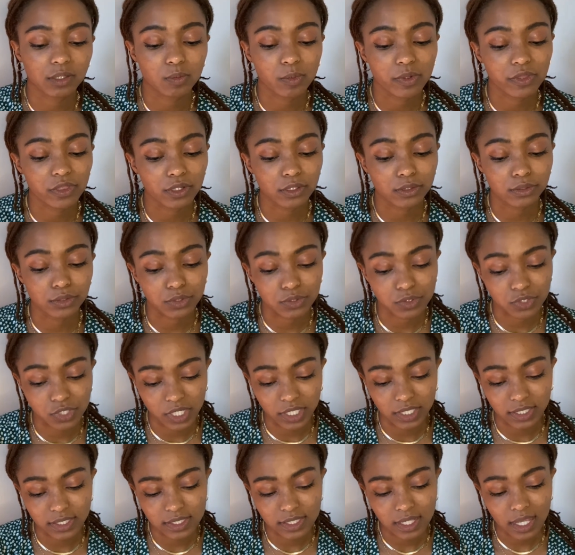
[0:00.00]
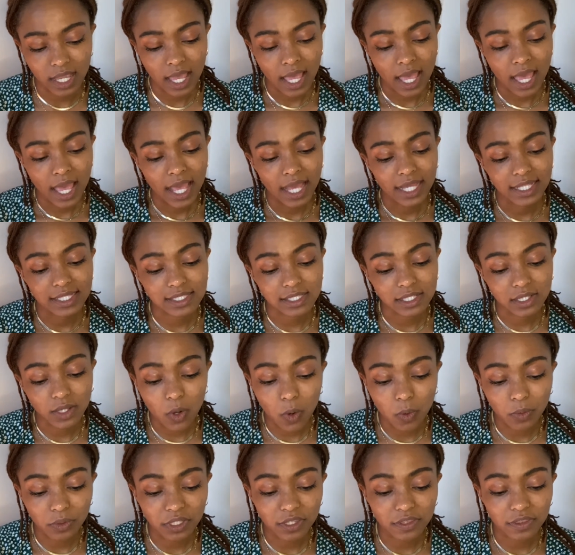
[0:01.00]
with illusions. It's the
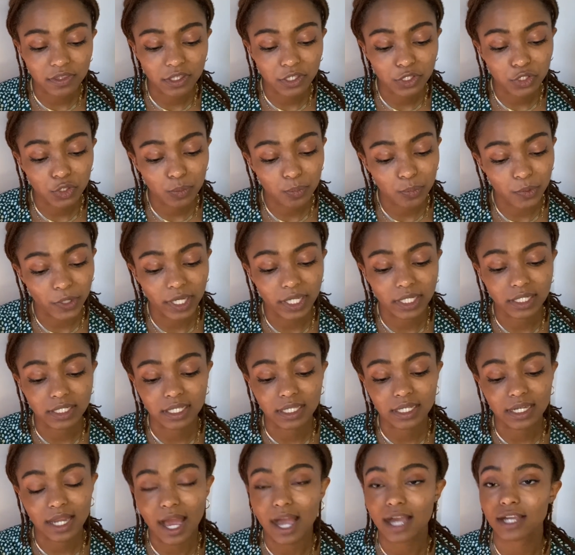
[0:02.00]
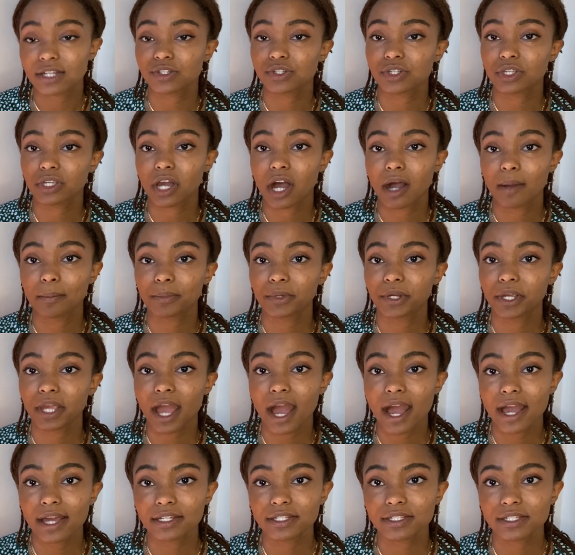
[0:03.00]
only thing your brain can actually
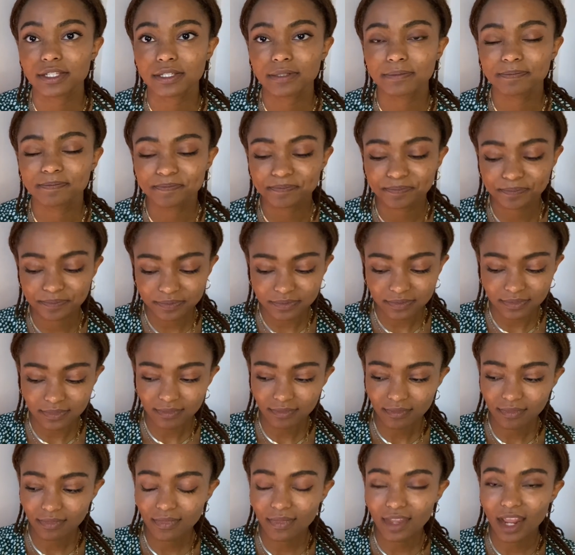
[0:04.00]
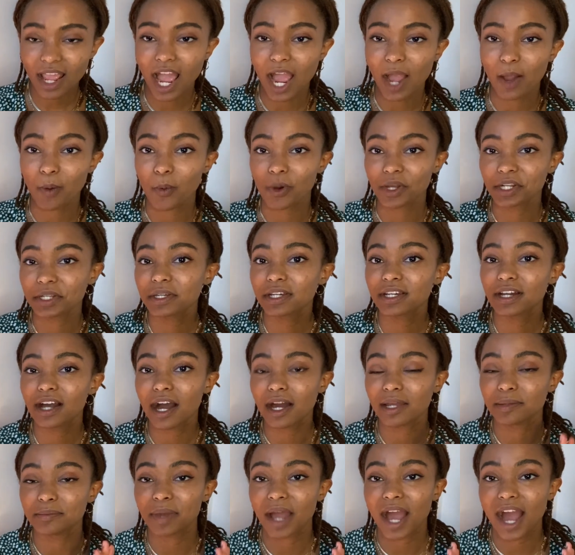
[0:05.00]
comprehend. I want to
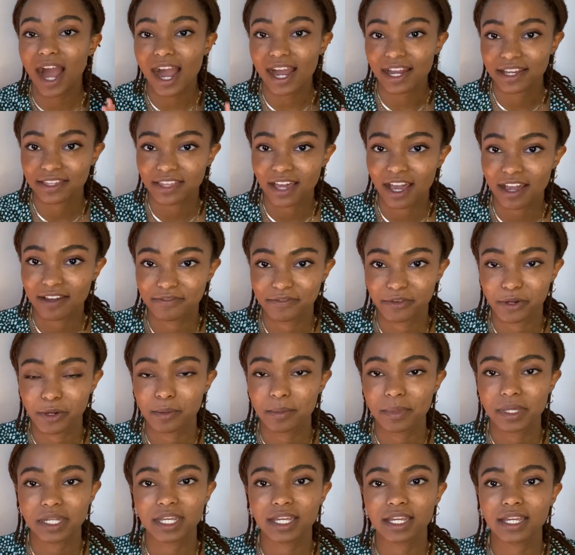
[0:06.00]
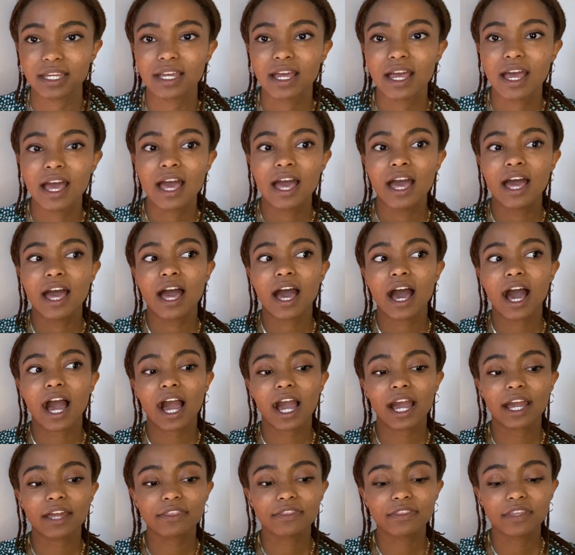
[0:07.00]
unpack that for a minute.
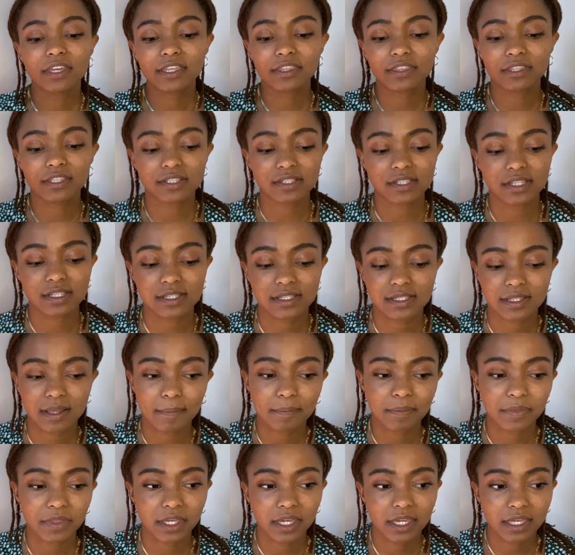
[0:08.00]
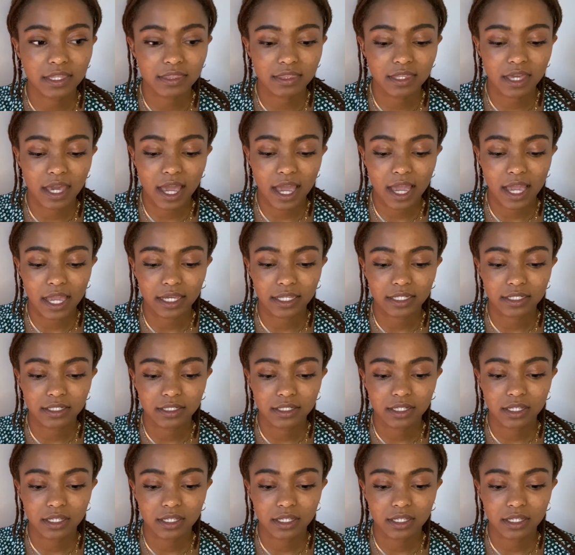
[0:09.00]
I think this is something that